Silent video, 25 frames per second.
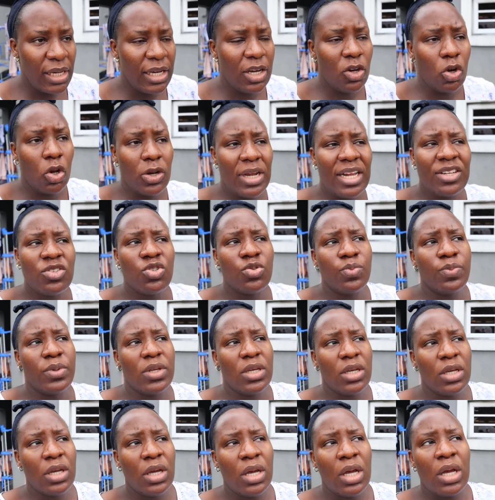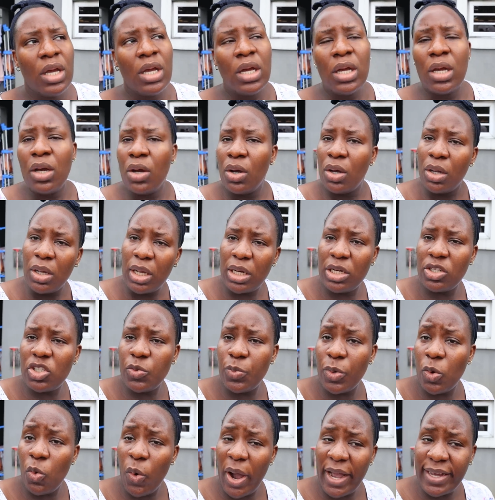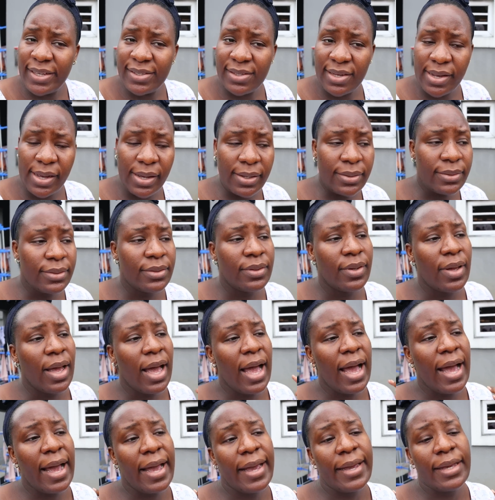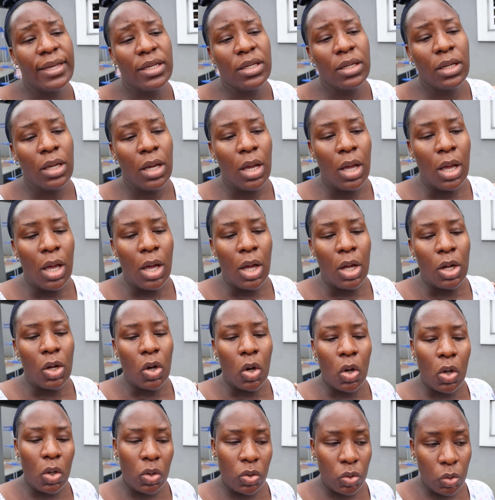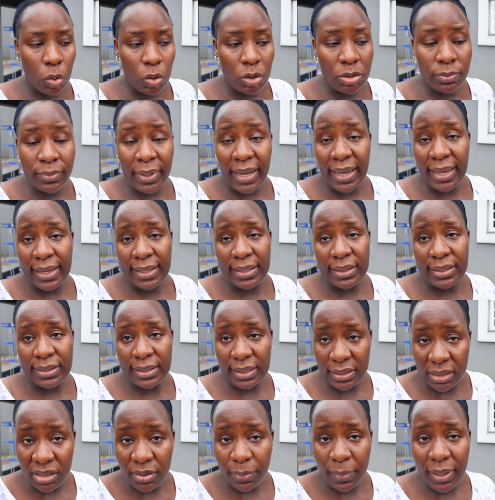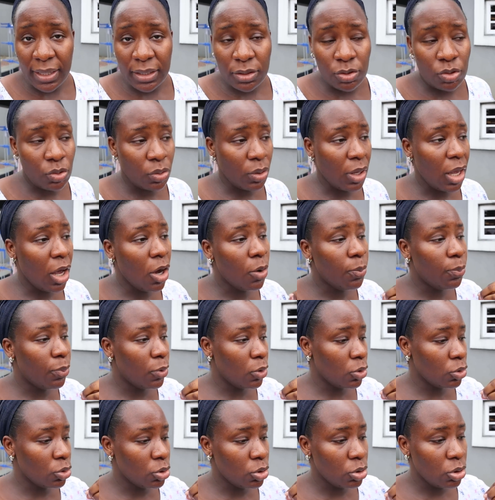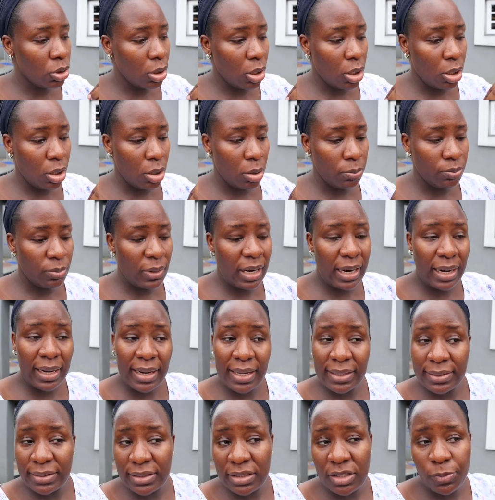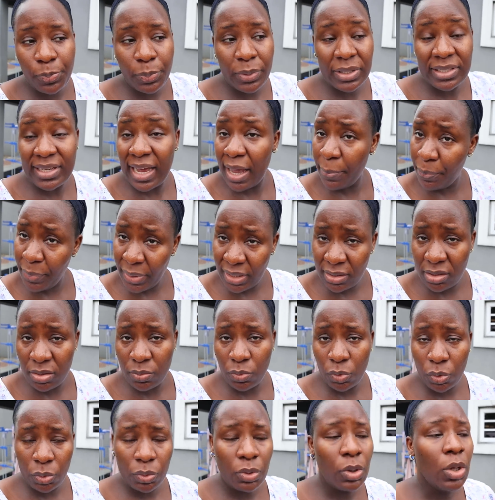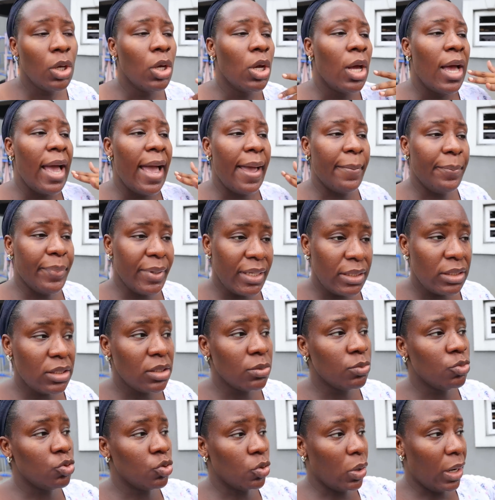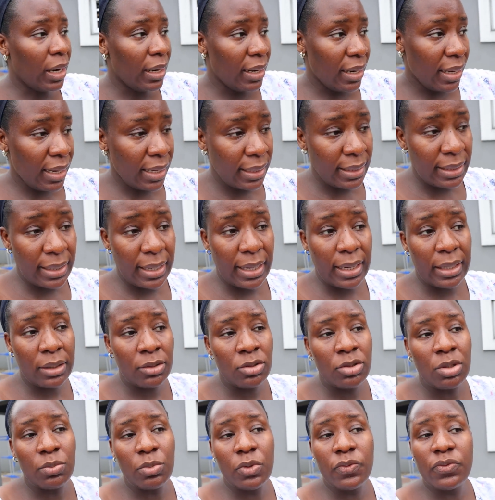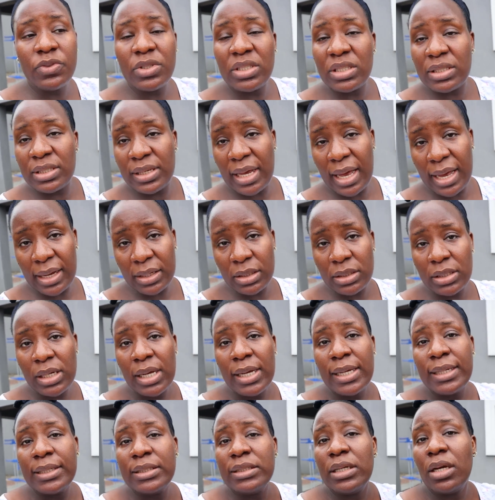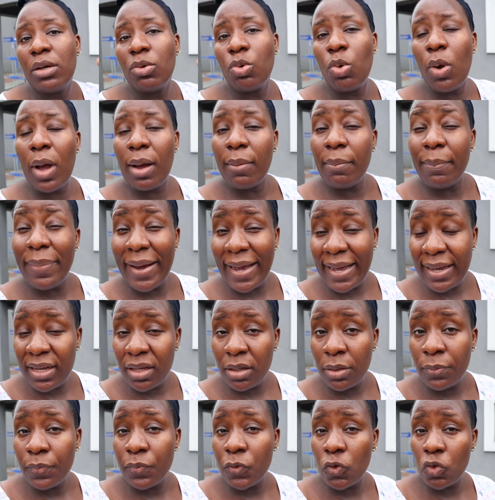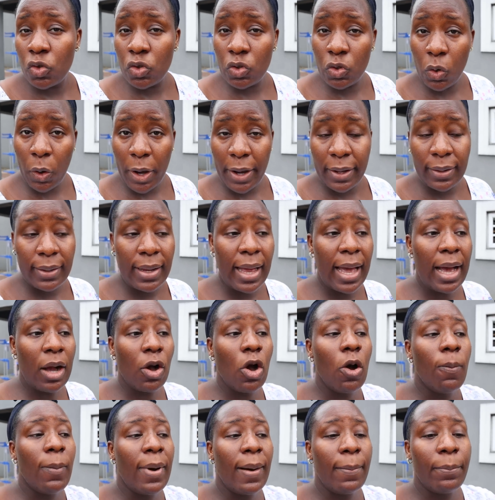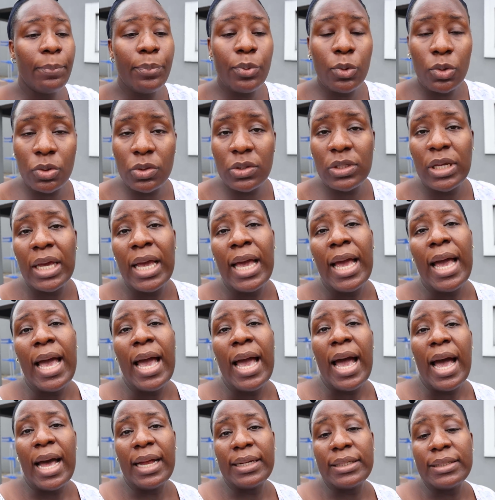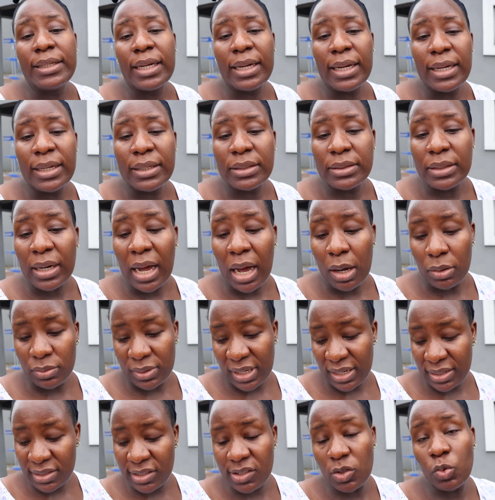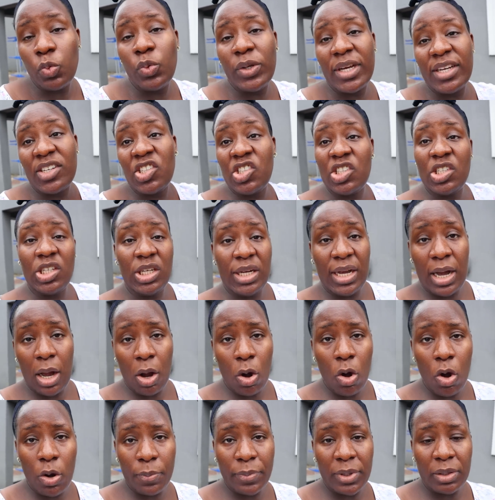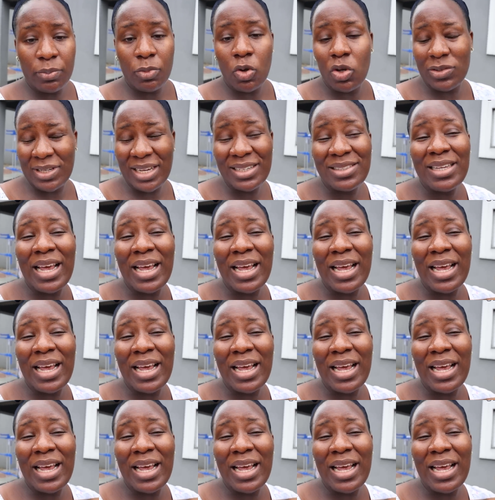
in order to be a little bit wiser, I told my gate man to help us clear this place. I paid him to clear here, remove the sand, then go and buy soil and come and put, and then I'll now see where she can come in, because